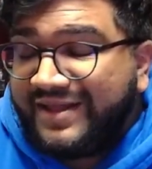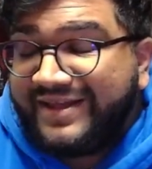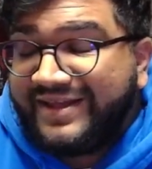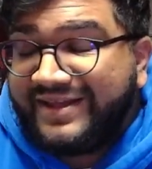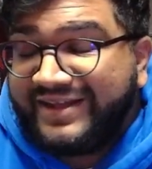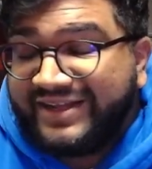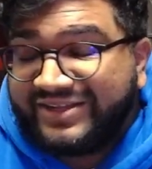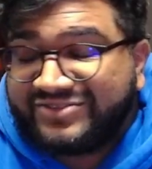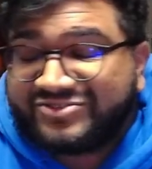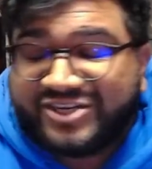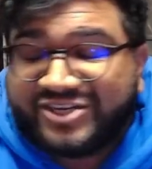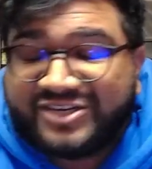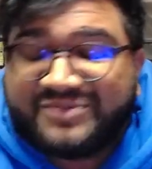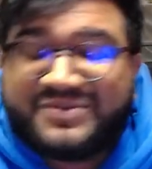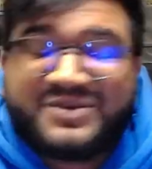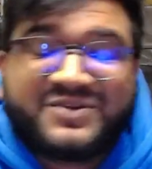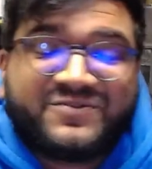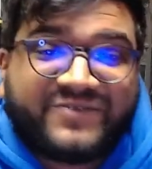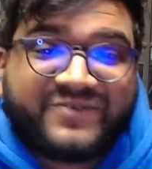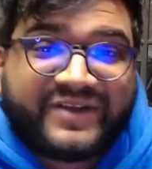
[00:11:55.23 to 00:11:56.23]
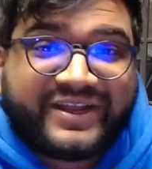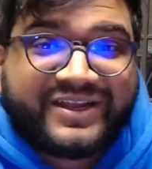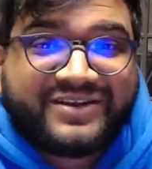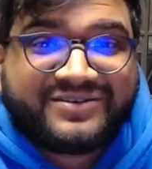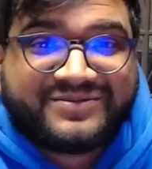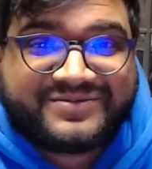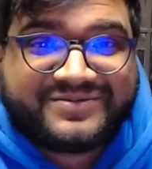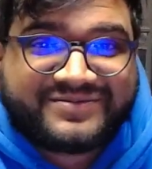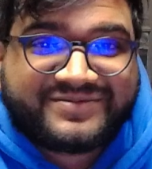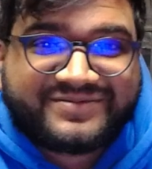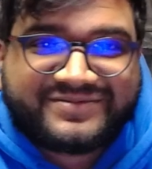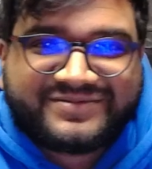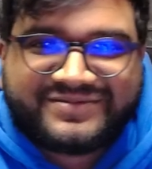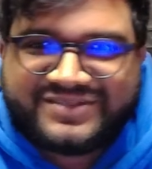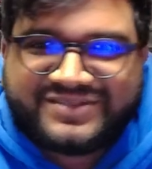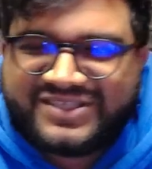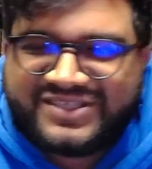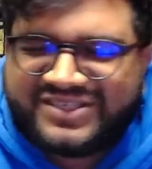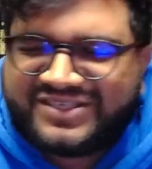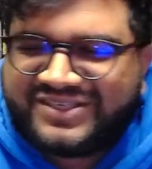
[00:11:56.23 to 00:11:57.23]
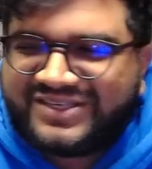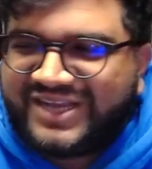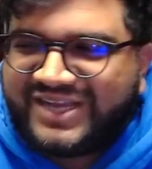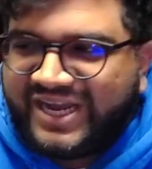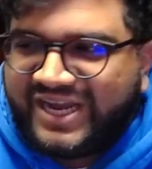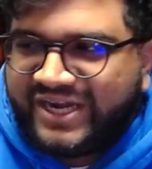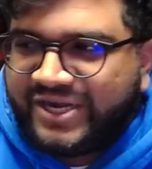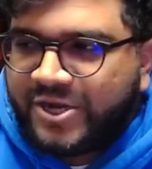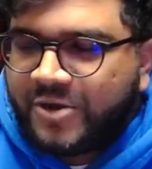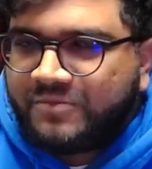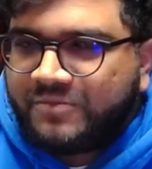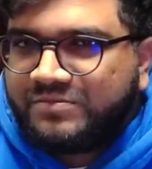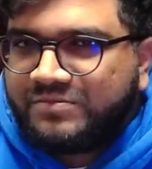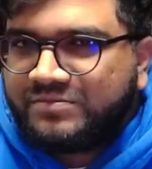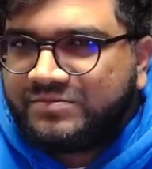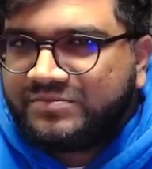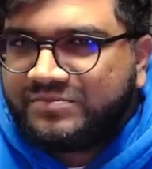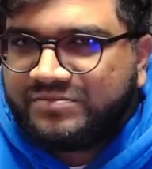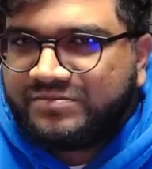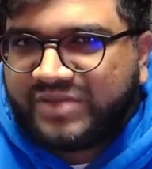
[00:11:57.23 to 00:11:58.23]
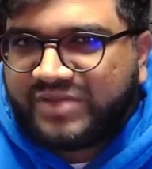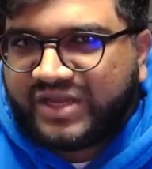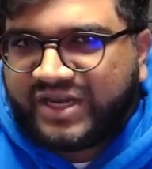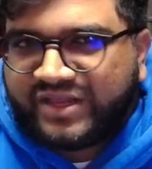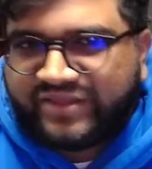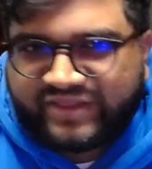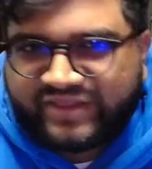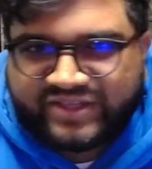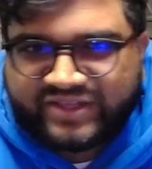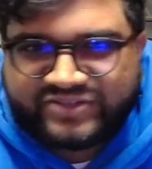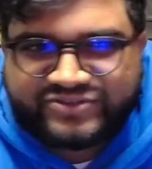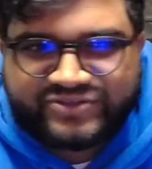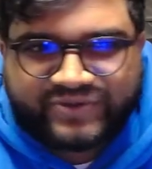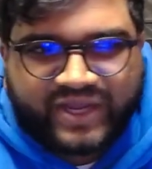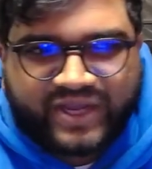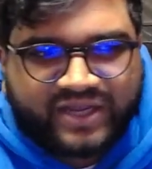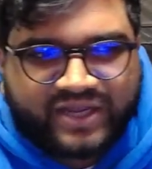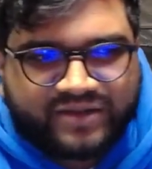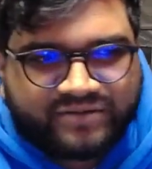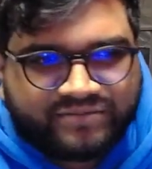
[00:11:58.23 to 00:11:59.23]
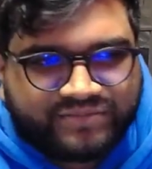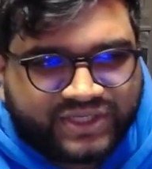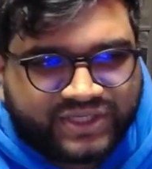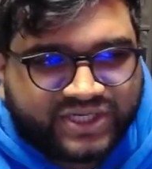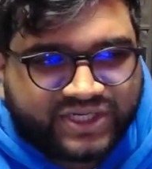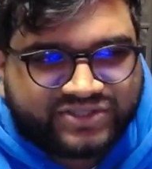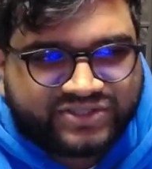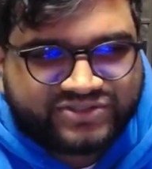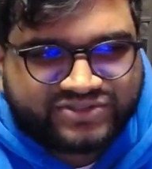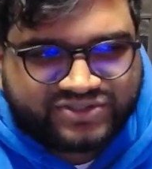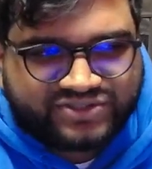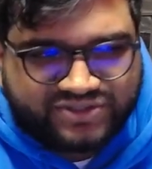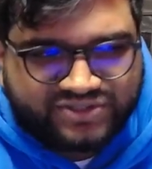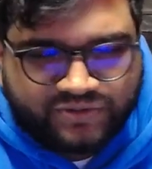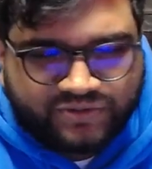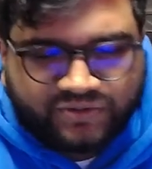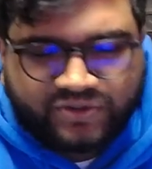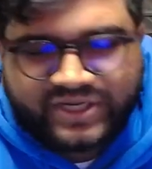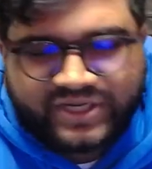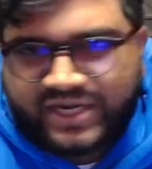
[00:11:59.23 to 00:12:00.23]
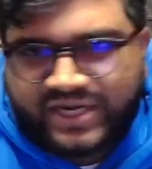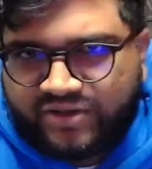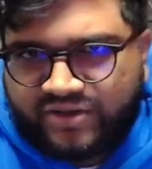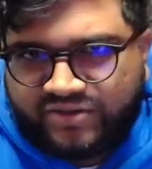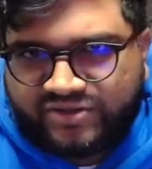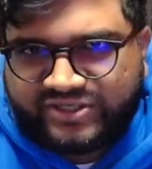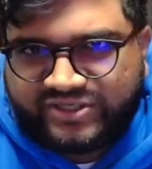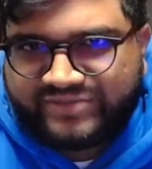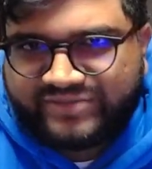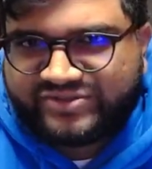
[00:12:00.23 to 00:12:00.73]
It's going to be a fight, I know, but I think that's okay. Because you look at how the teams